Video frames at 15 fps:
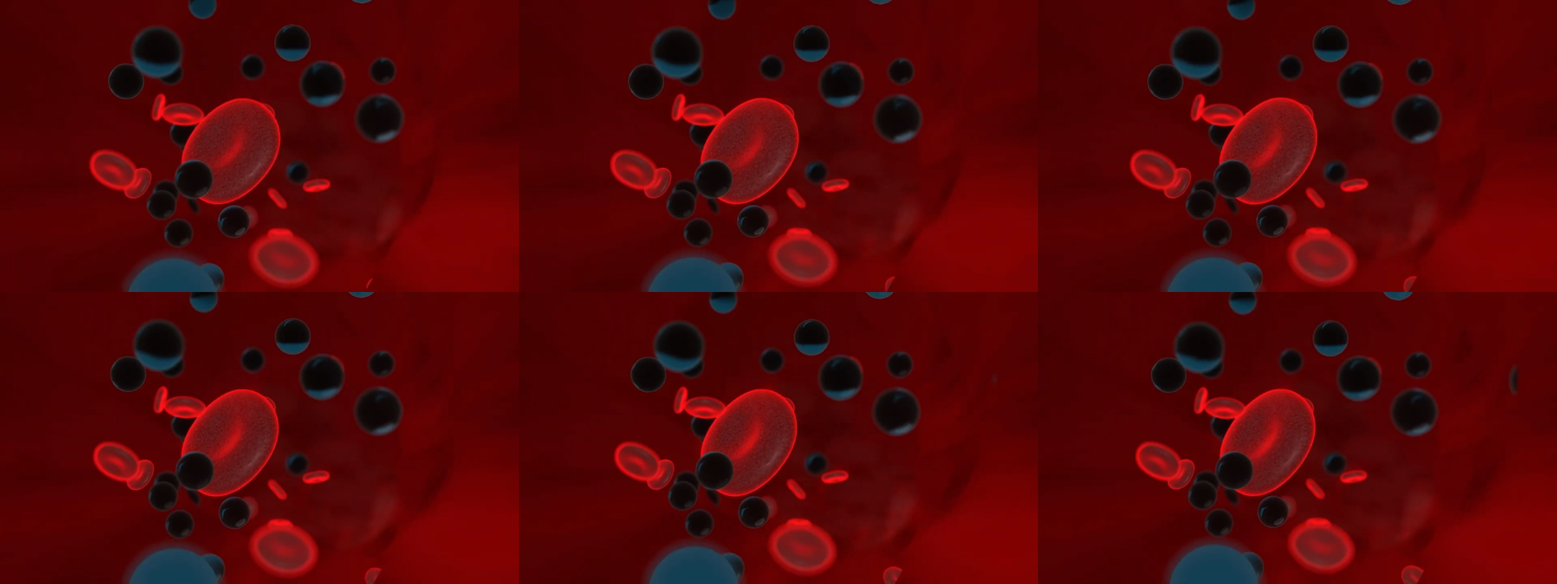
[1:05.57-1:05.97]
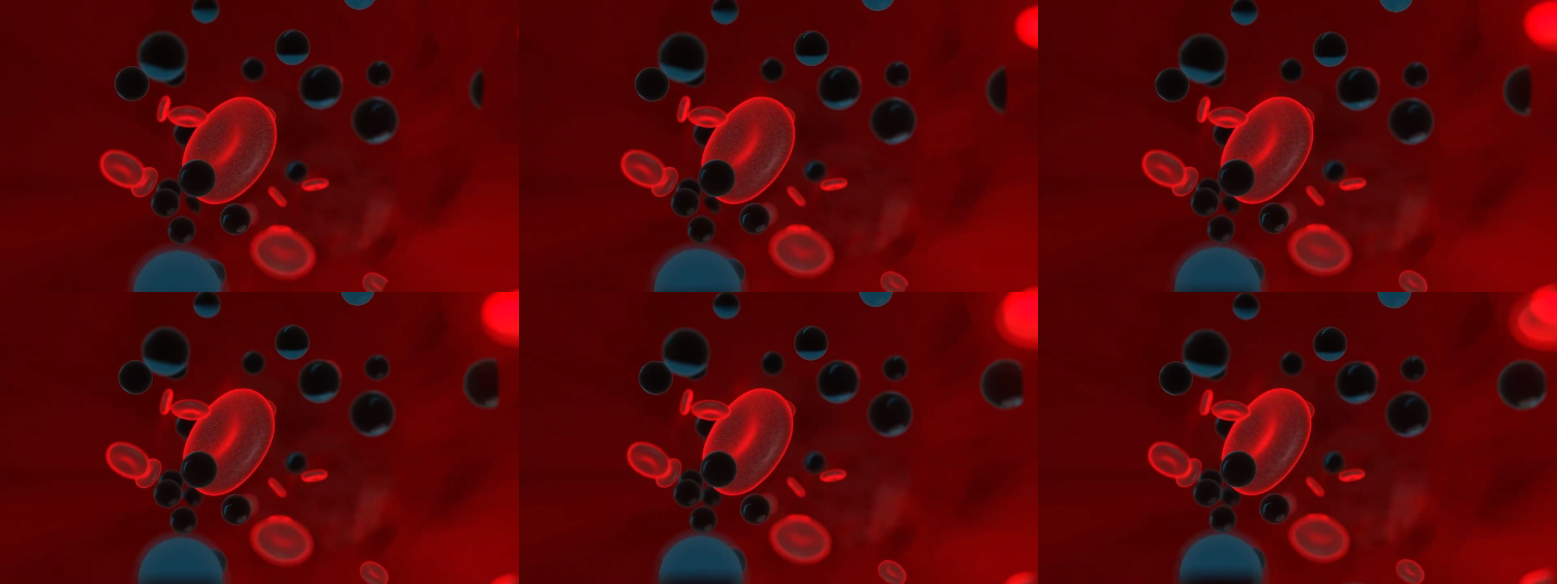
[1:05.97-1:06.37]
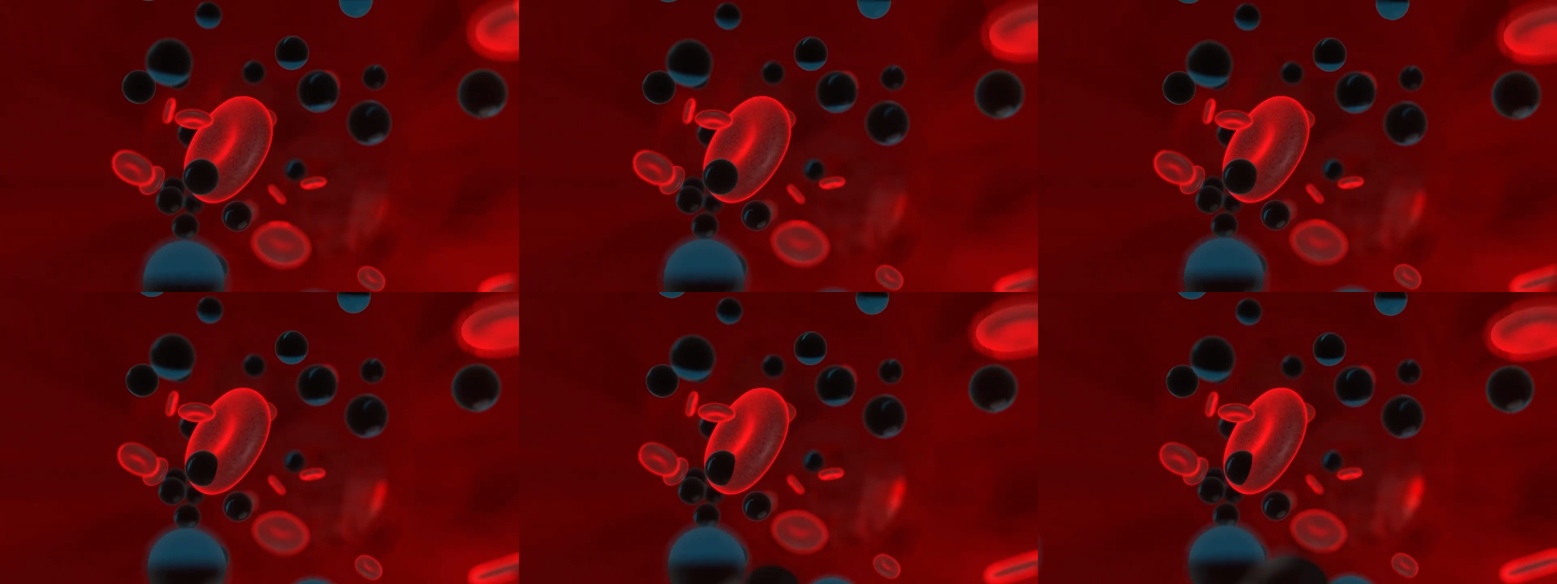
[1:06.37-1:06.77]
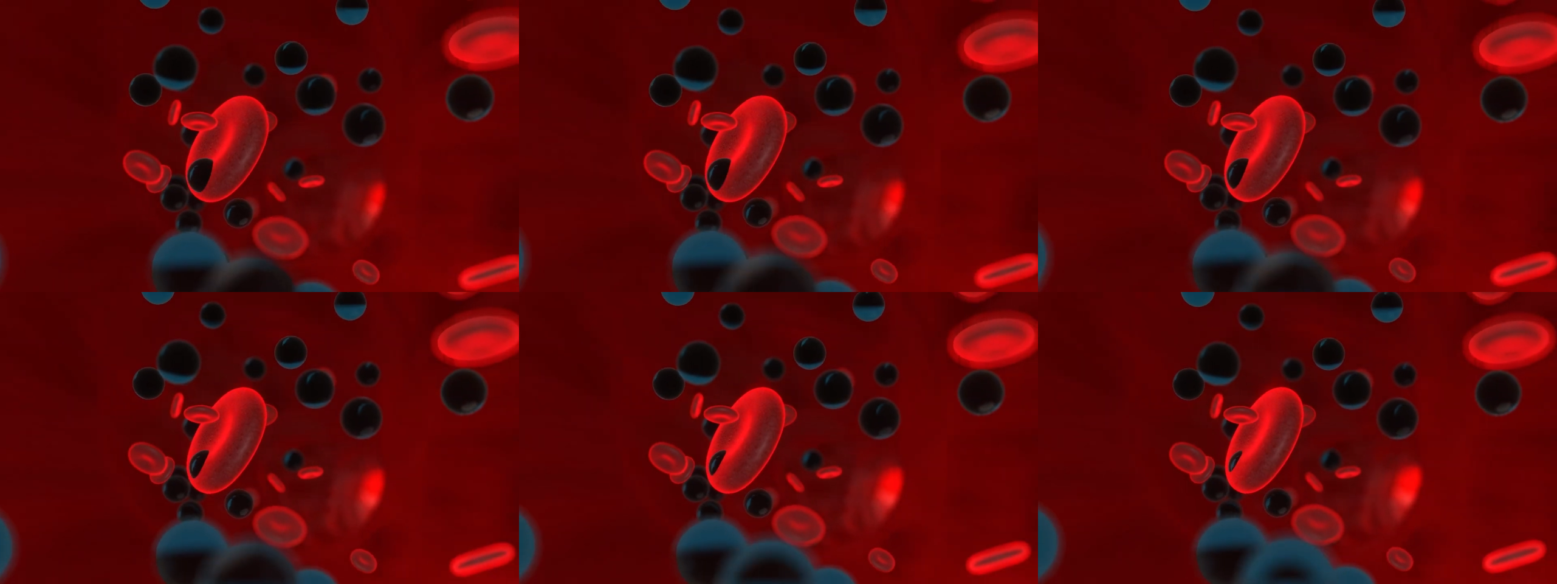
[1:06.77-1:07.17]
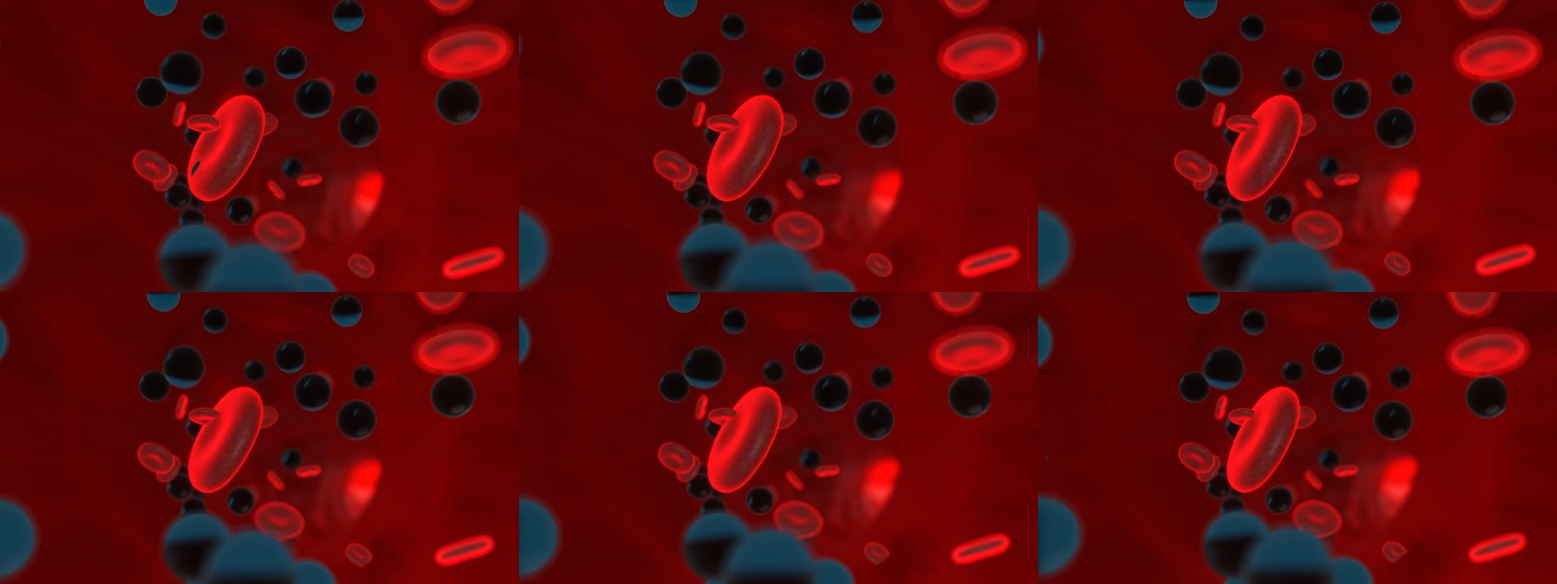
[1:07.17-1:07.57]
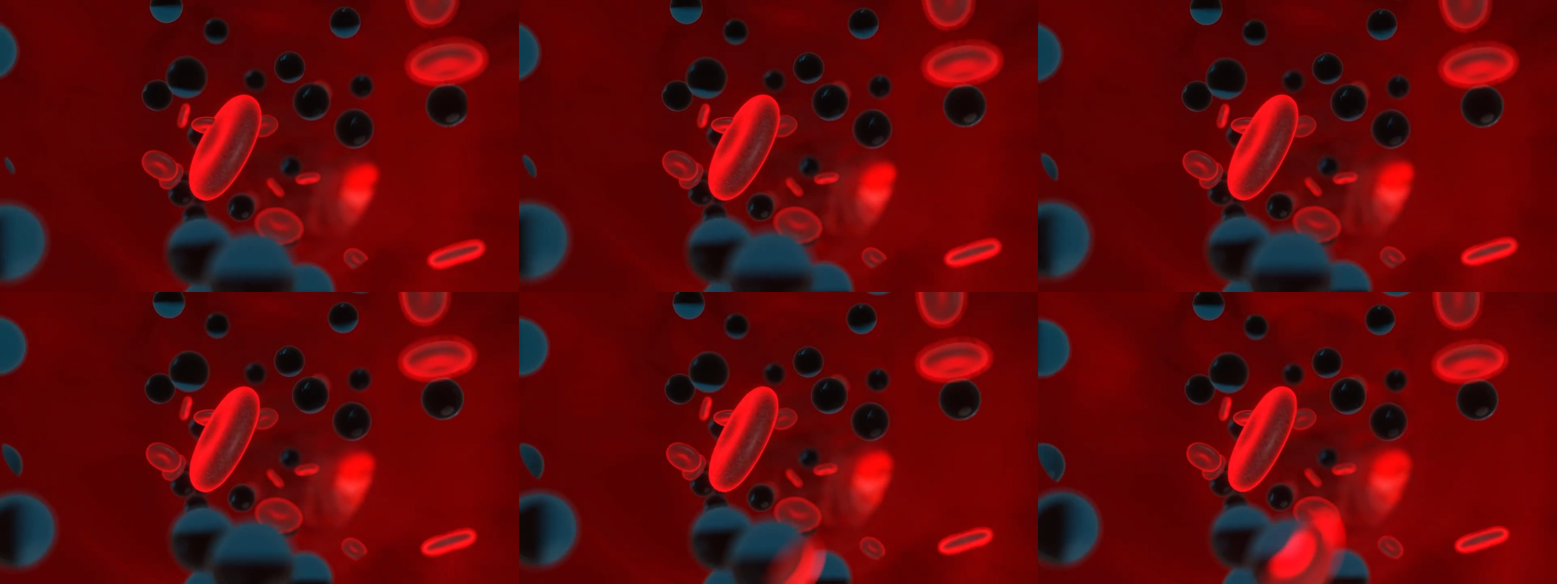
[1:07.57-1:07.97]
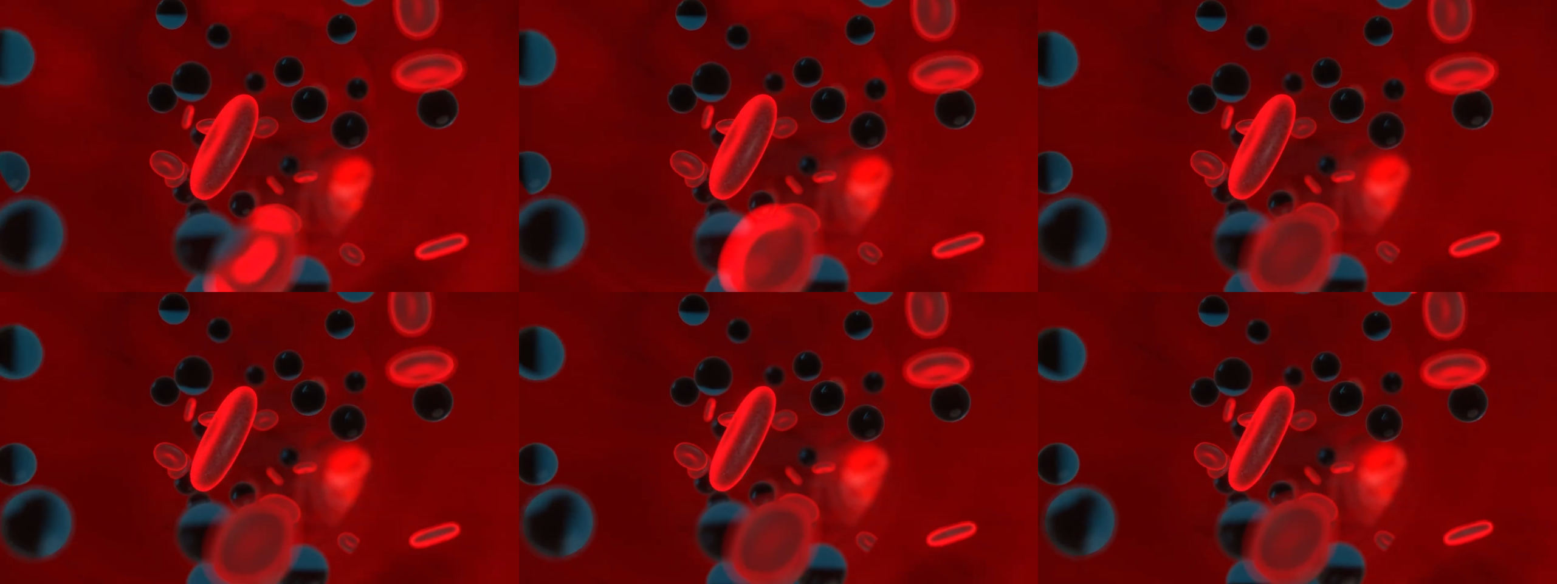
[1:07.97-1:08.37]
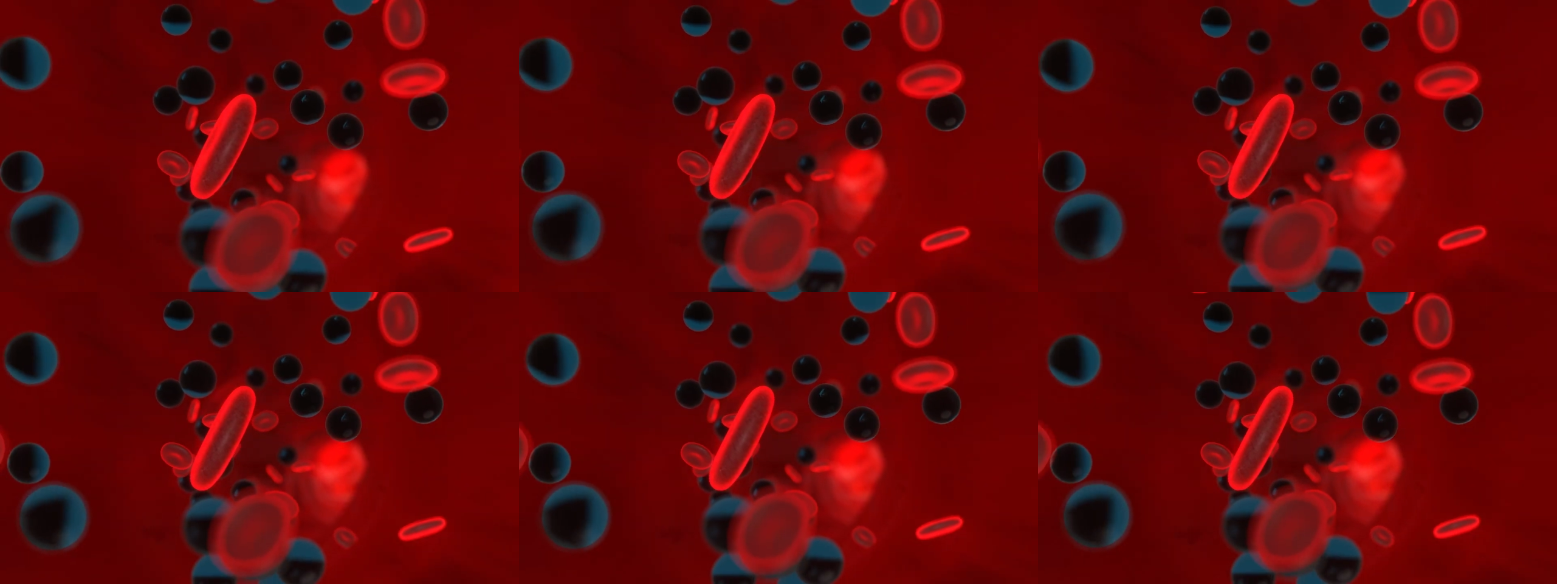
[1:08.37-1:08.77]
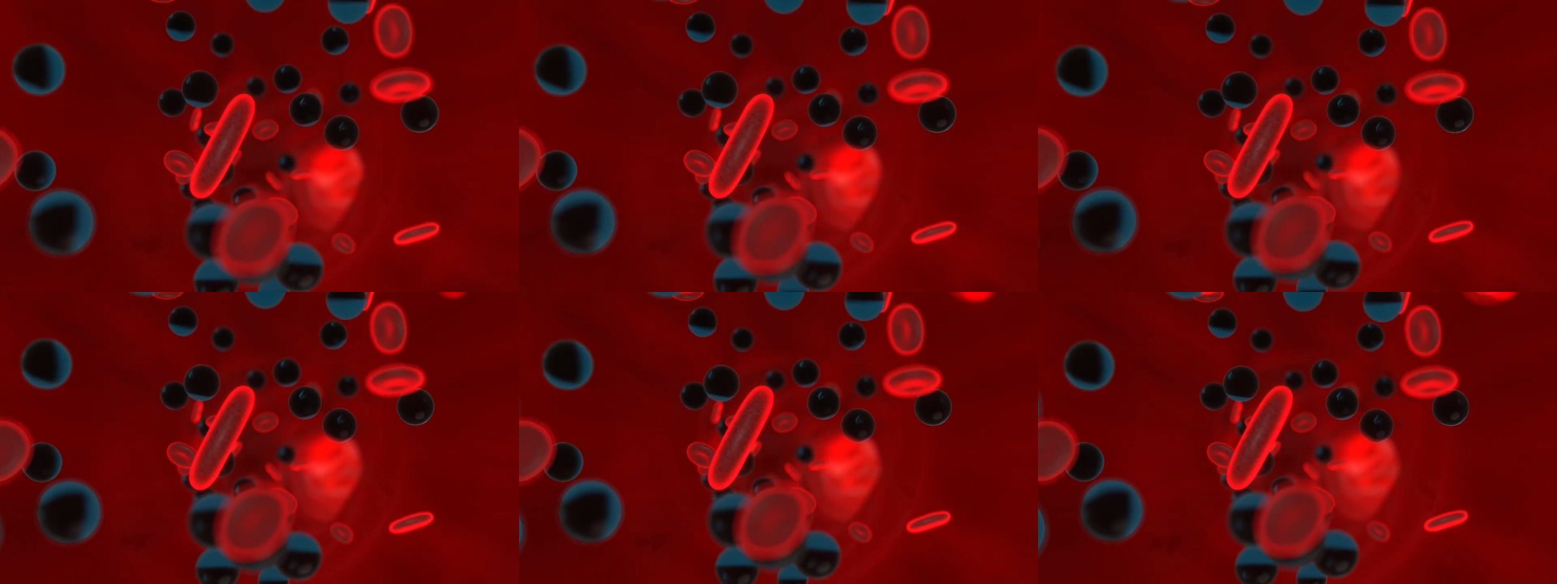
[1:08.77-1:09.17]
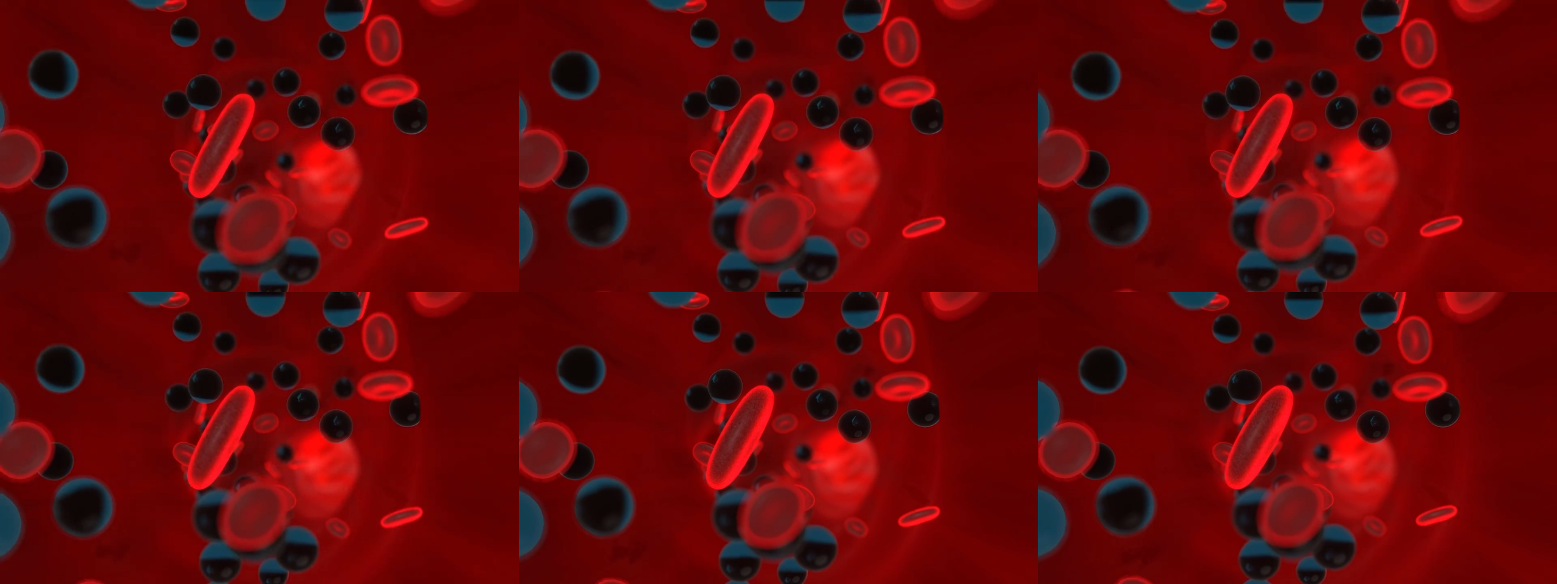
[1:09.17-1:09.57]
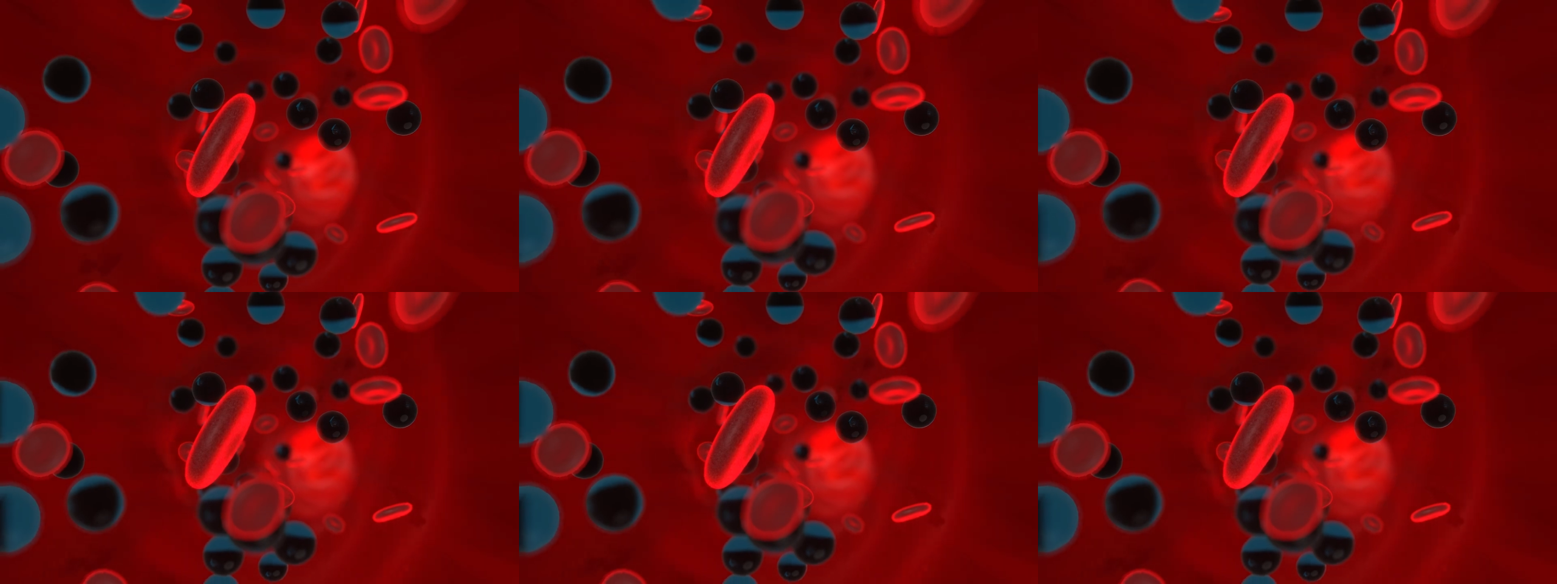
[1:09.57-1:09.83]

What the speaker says: [unreadable: no face in view]